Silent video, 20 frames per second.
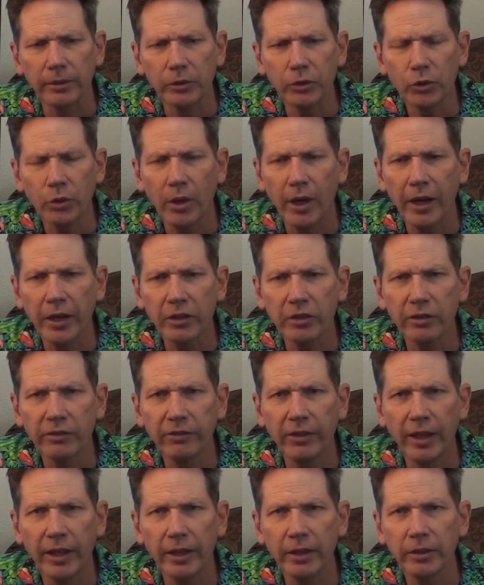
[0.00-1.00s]
trying to
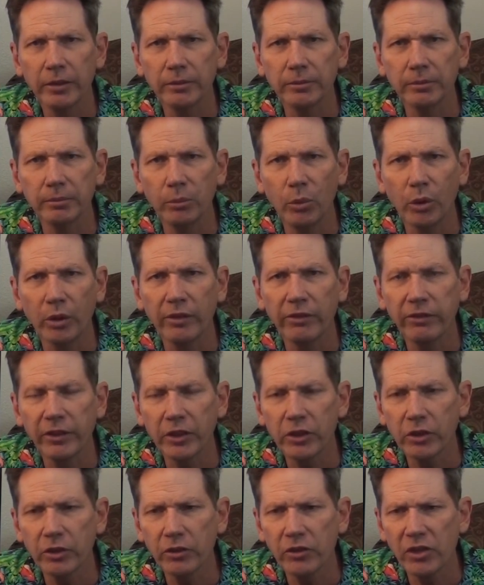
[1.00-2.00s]
find more
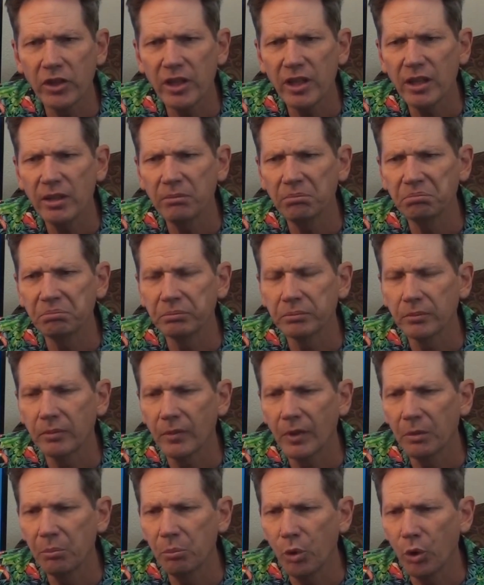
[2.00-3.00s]
efficiency,
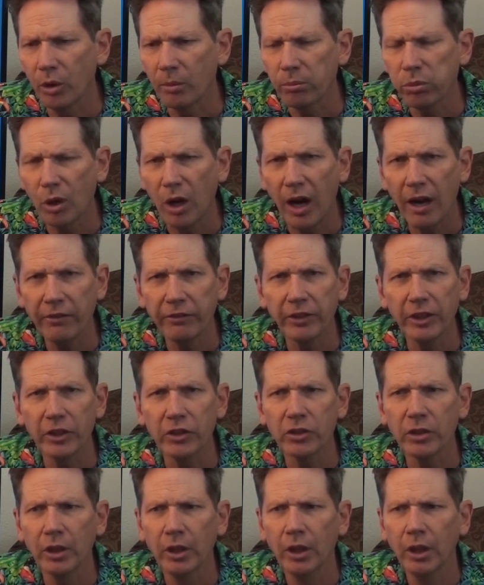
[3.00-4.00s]
more
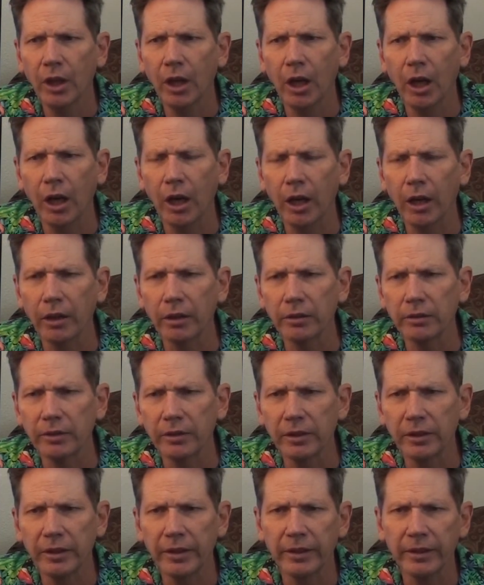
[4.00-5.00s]
profit, at
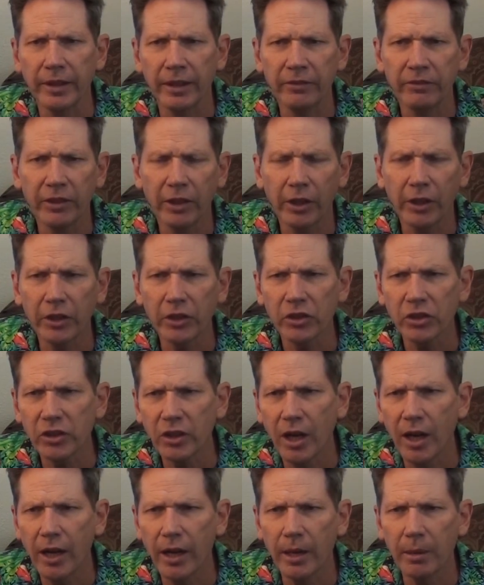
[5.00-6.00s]
various
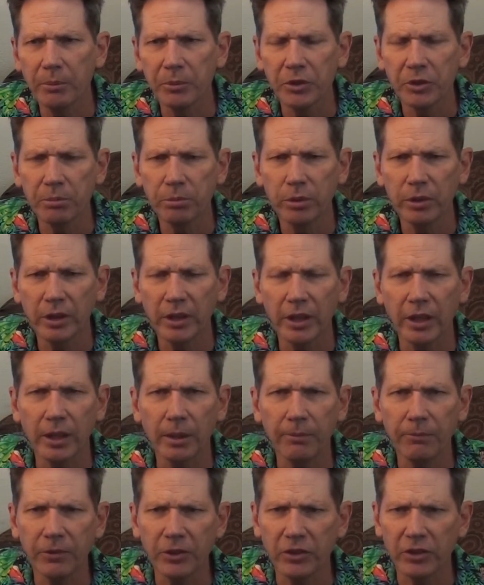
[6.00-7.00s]
times putting
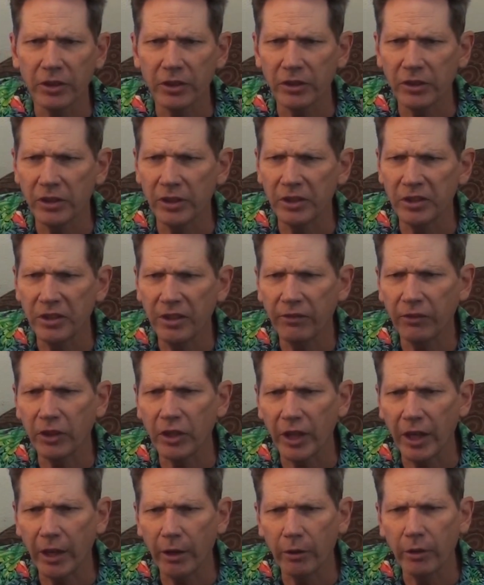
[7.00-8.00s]
emphasis in
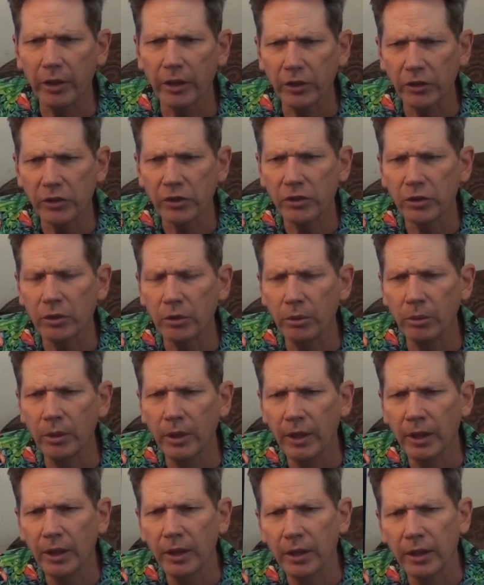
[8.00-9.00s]
different areas to
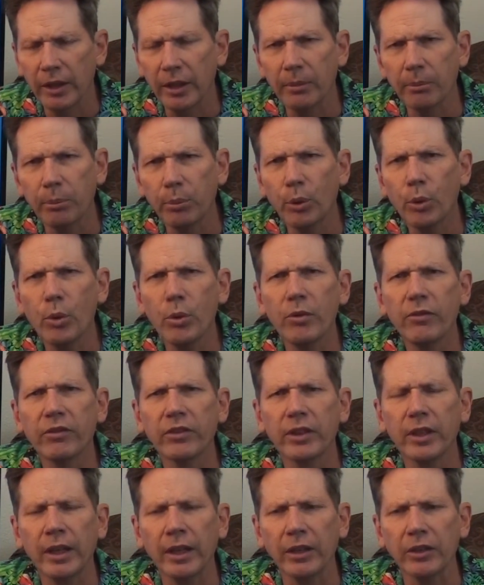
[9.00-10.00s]
improve
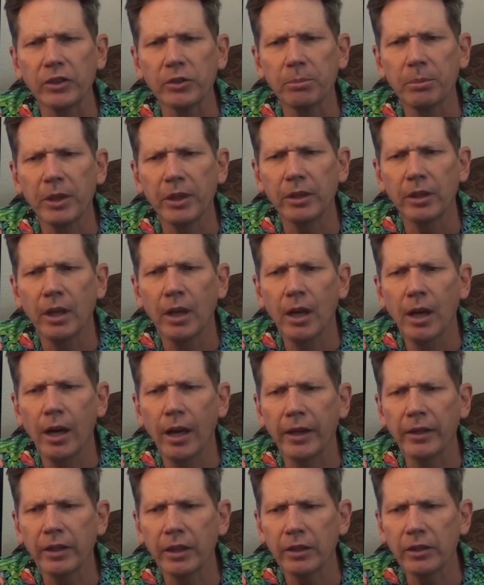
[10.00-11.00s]
things. But
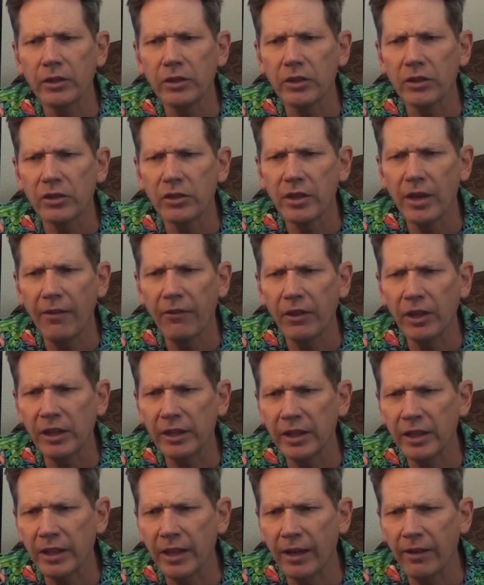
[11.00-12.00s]
I think this is
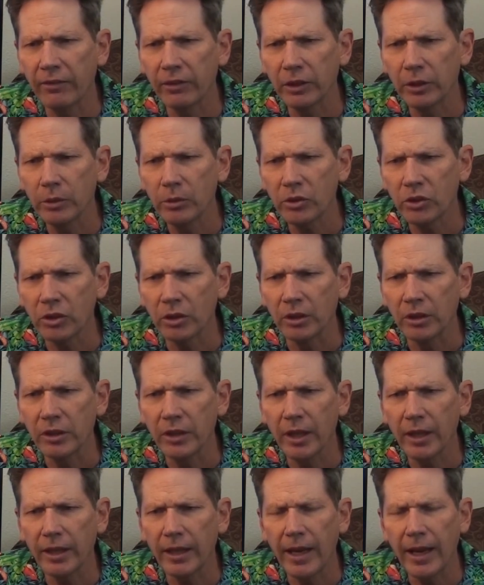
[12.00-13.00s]
definitely an evolution.
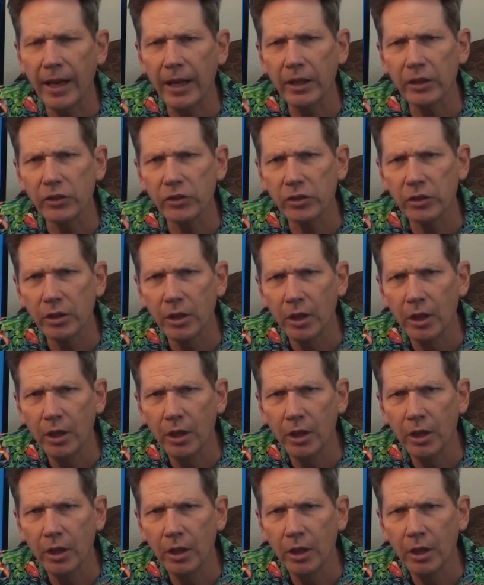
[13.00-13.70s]
Yet as